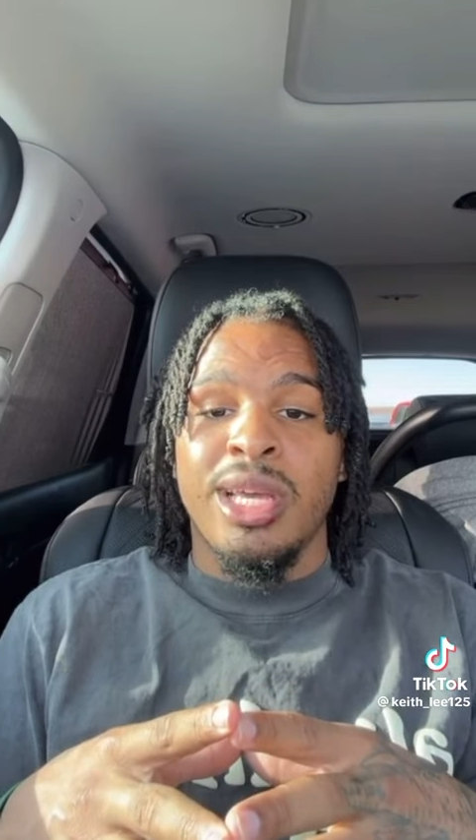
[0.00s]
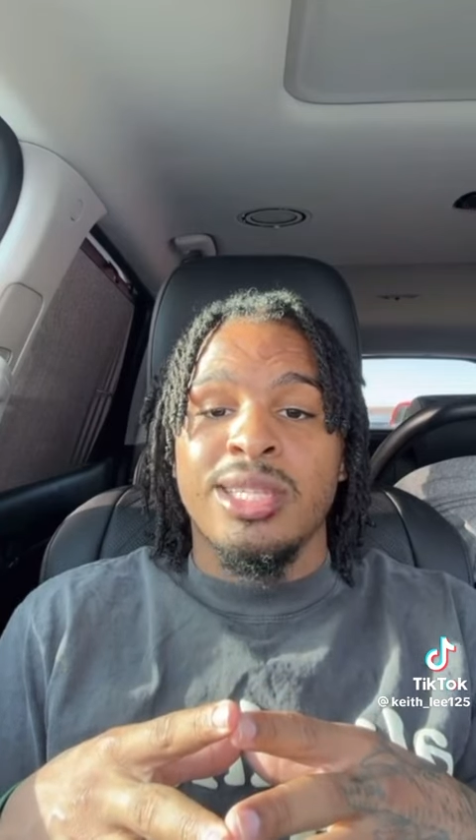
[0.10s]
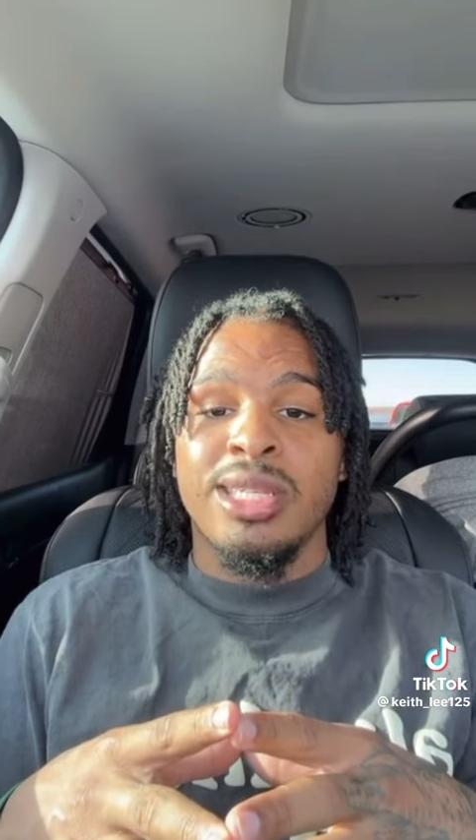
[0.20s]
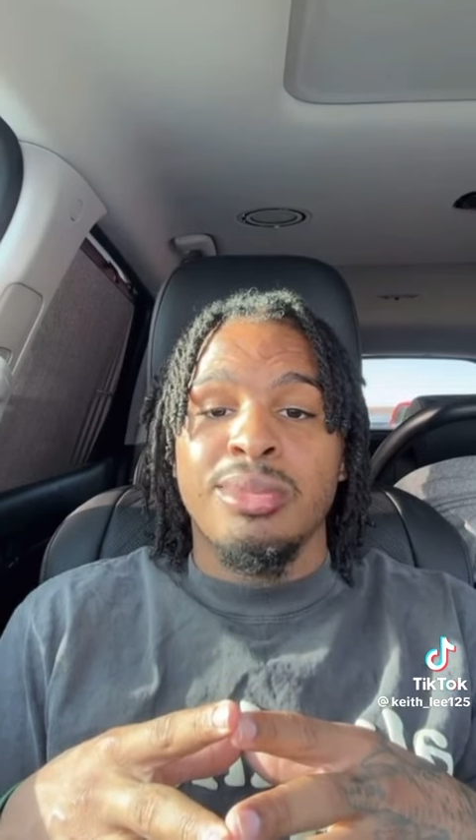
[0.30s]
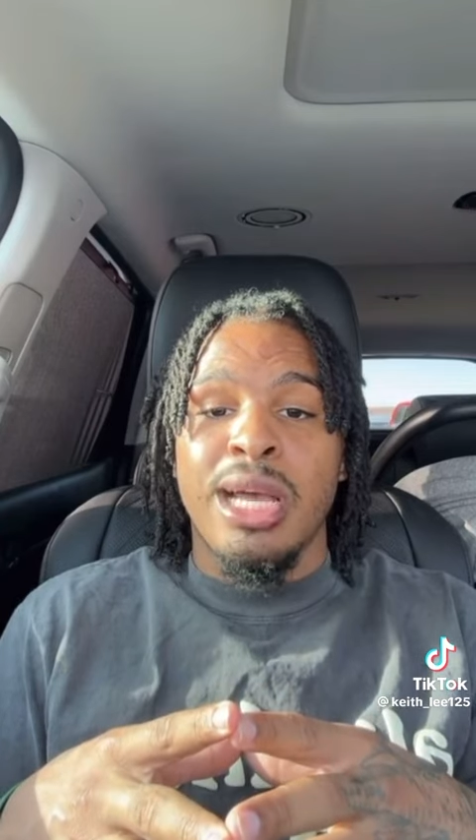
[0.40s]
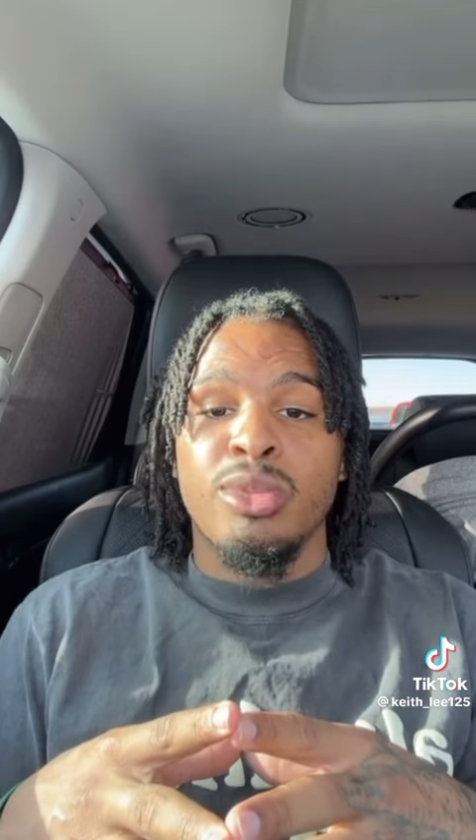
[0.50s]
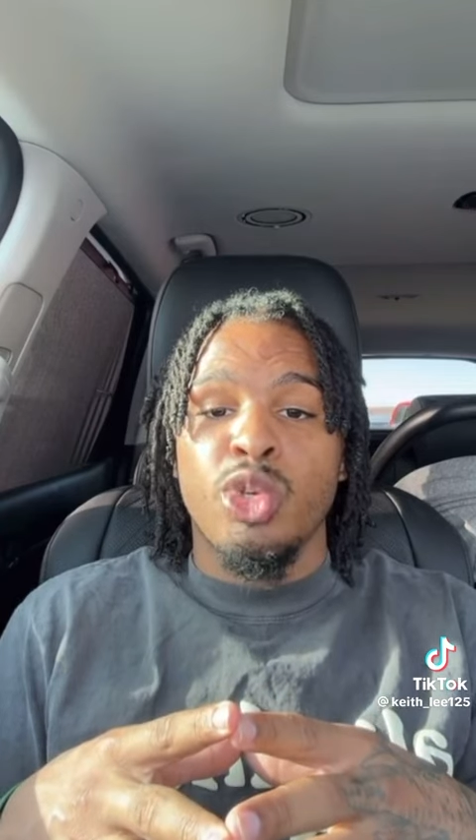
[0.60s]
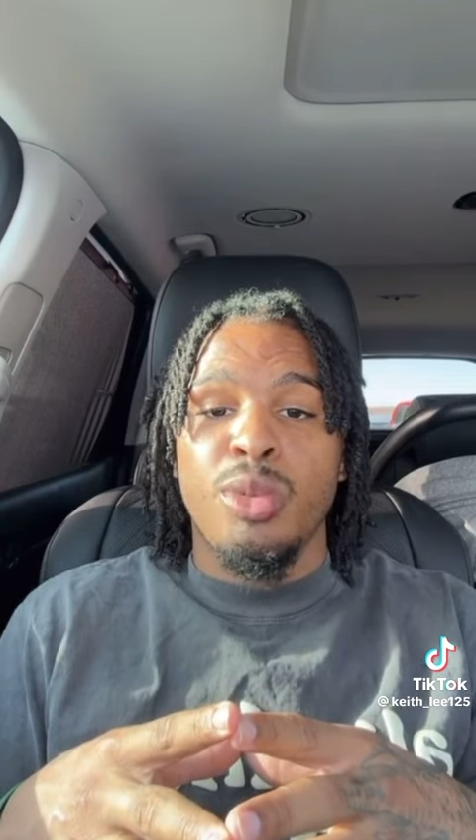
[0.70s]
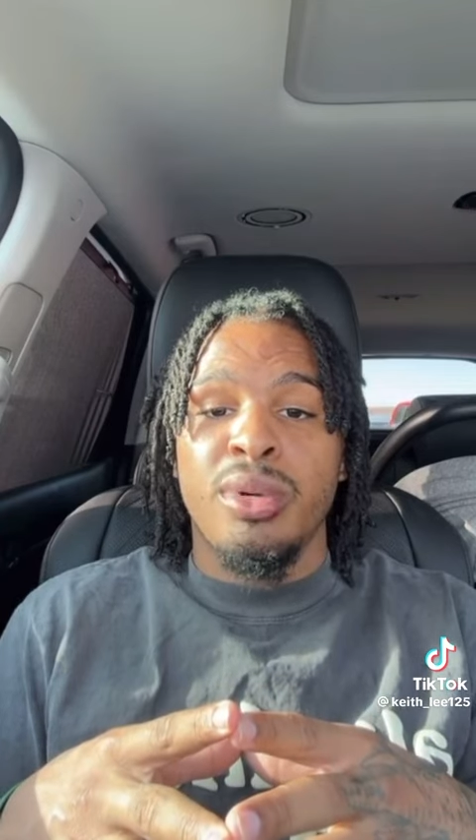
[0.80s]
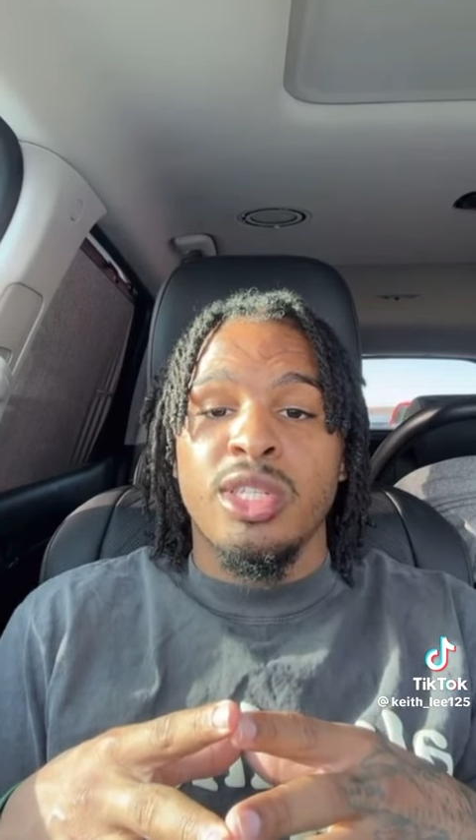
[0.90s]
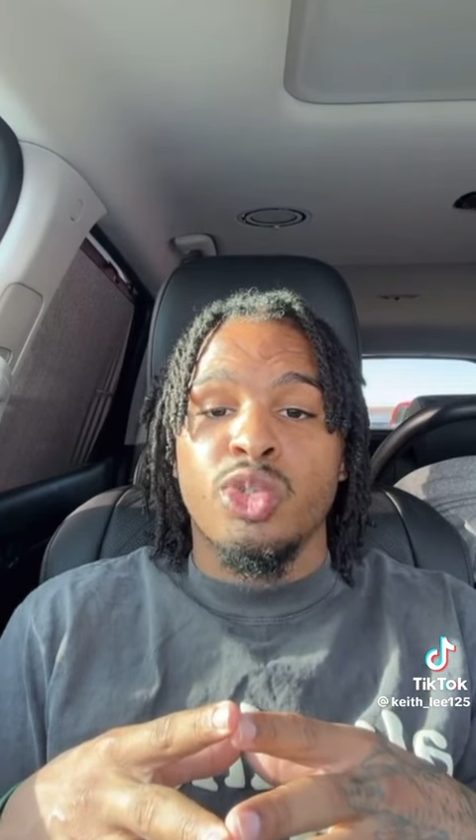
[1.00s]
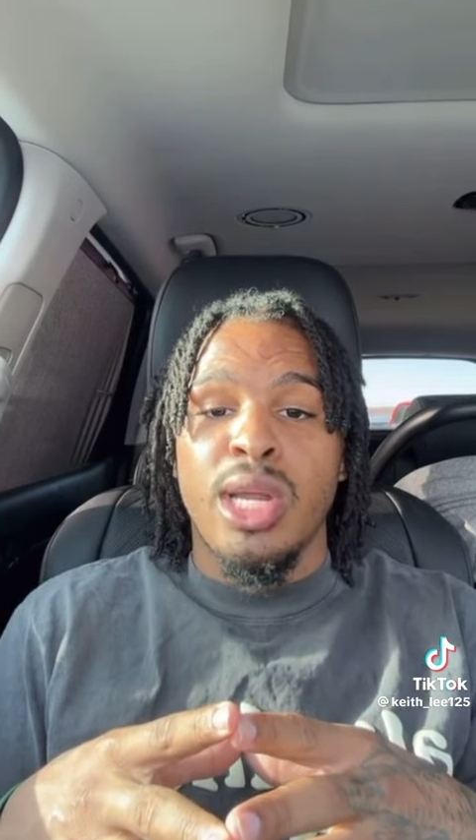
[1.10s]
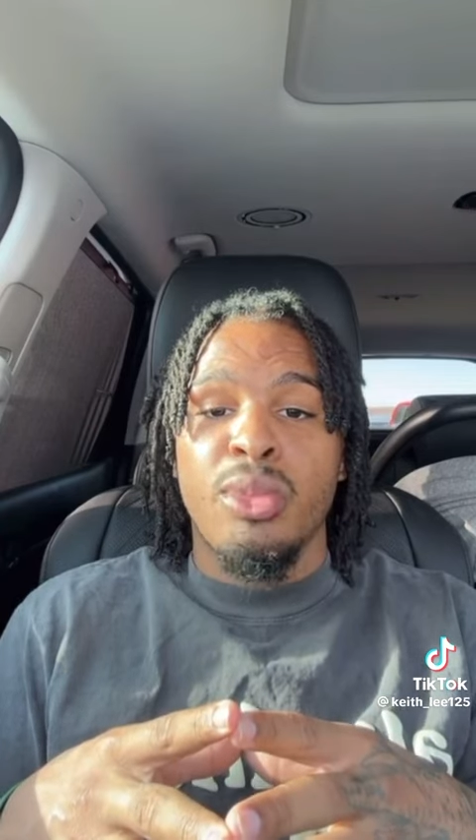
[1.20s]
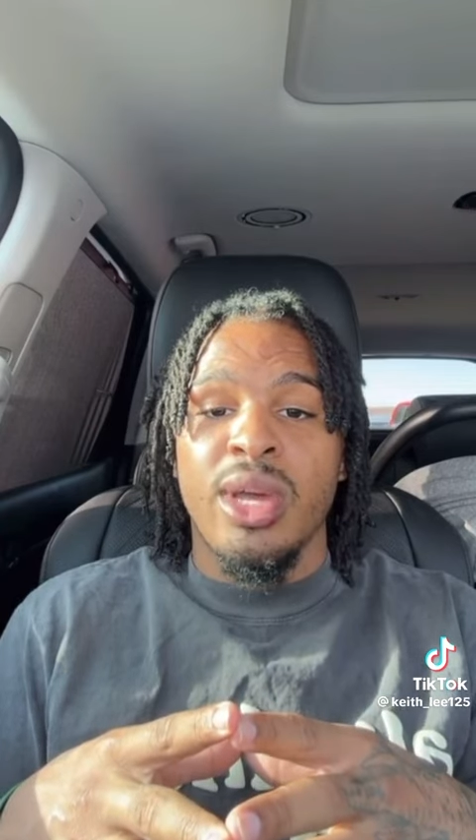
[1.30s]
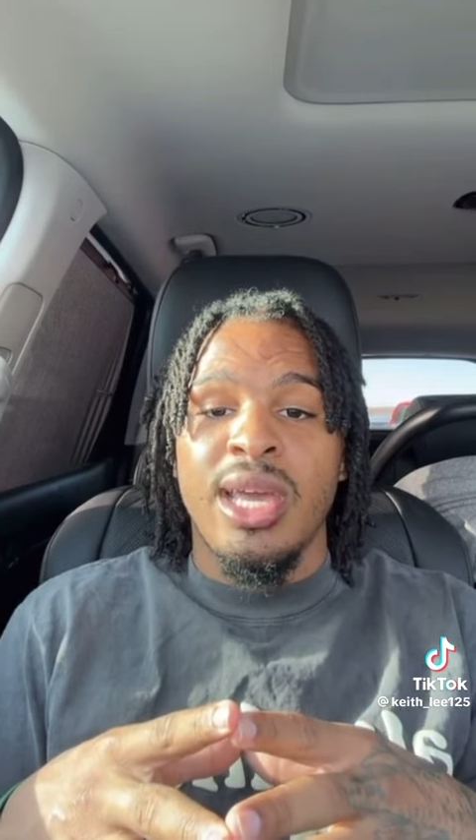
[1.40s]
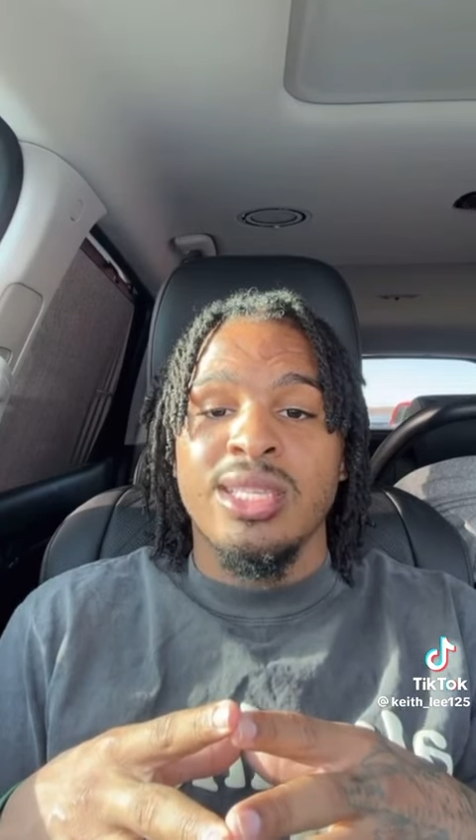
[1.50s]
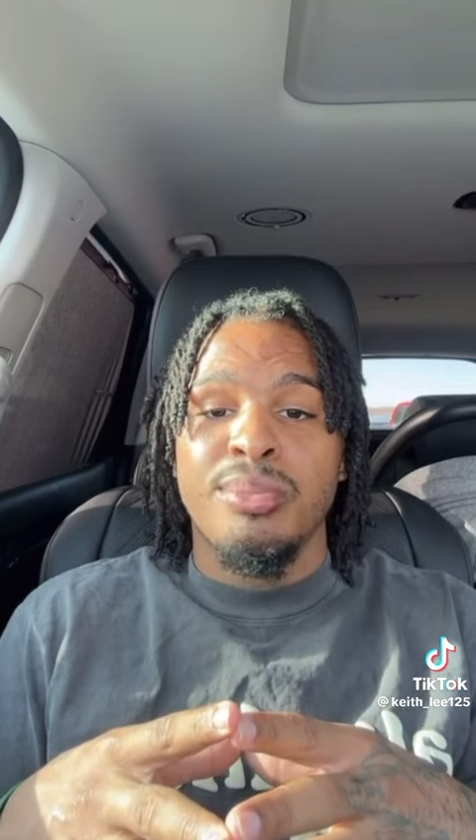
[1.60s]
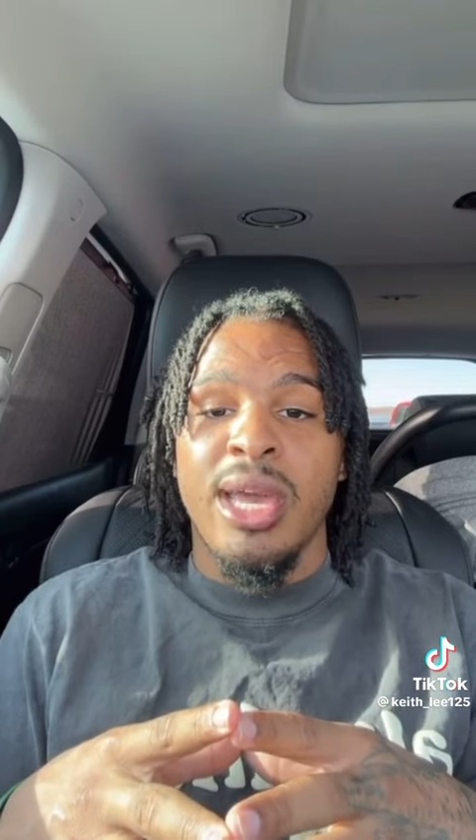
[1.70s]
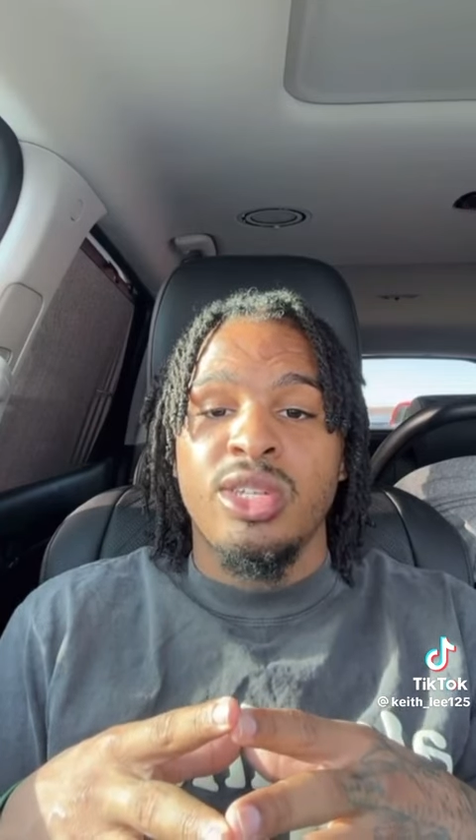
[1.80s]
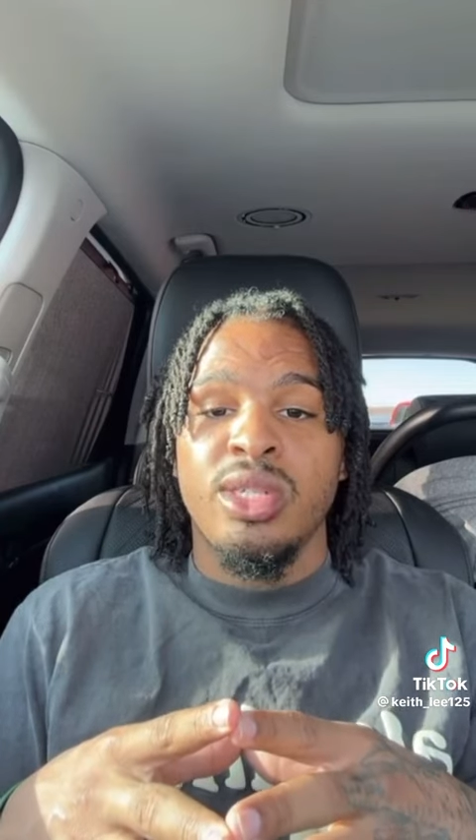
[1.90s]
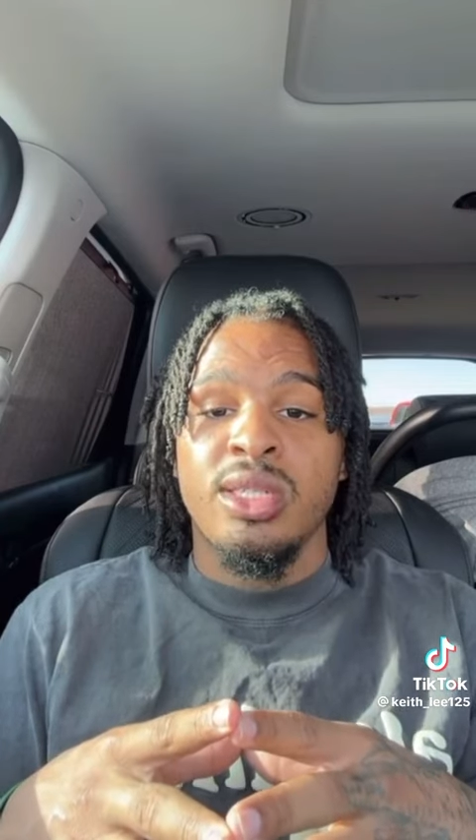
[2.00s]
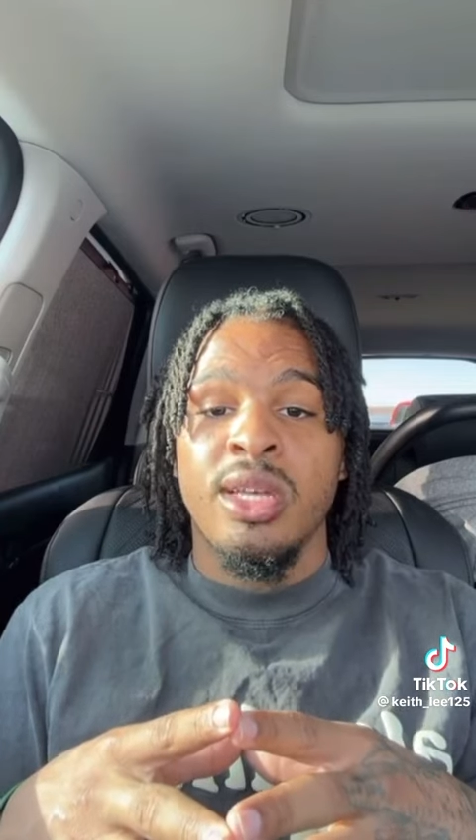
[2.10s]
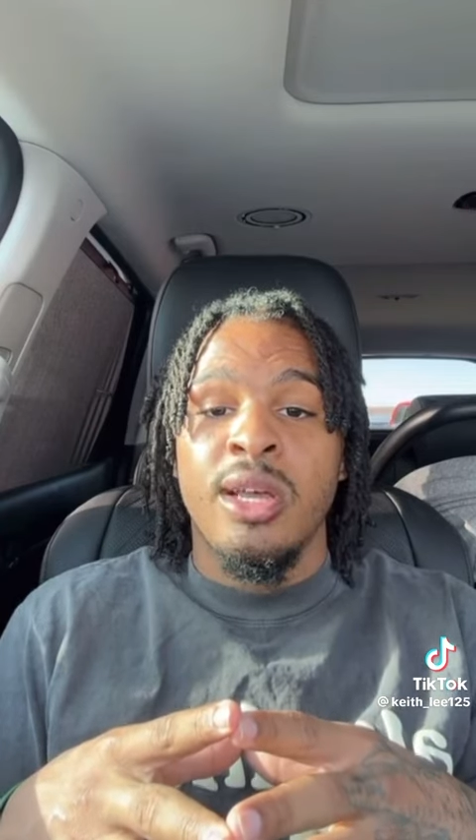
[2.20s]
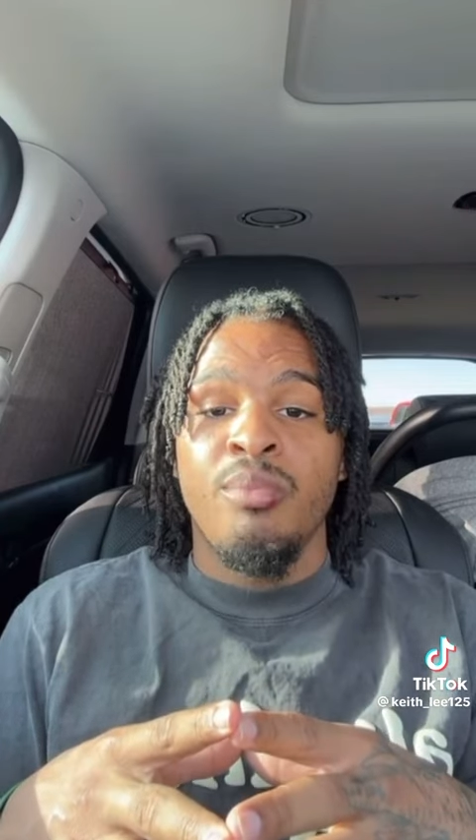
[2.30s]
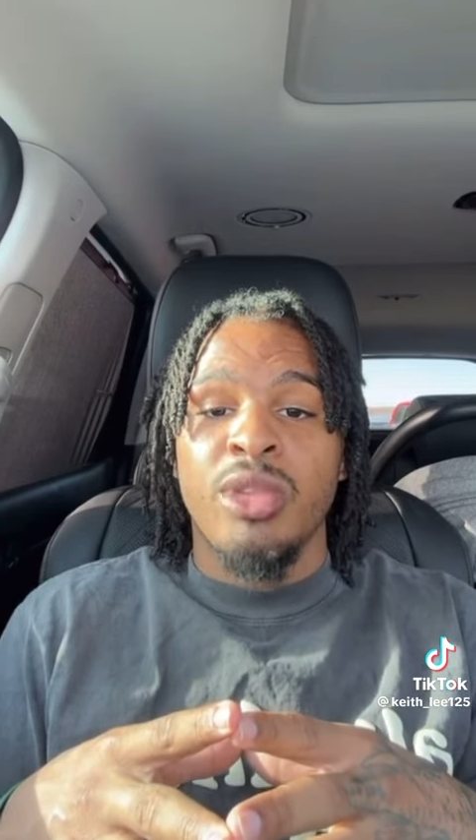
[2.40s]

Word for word: because sometimes when you put scrambled eggs in pastries,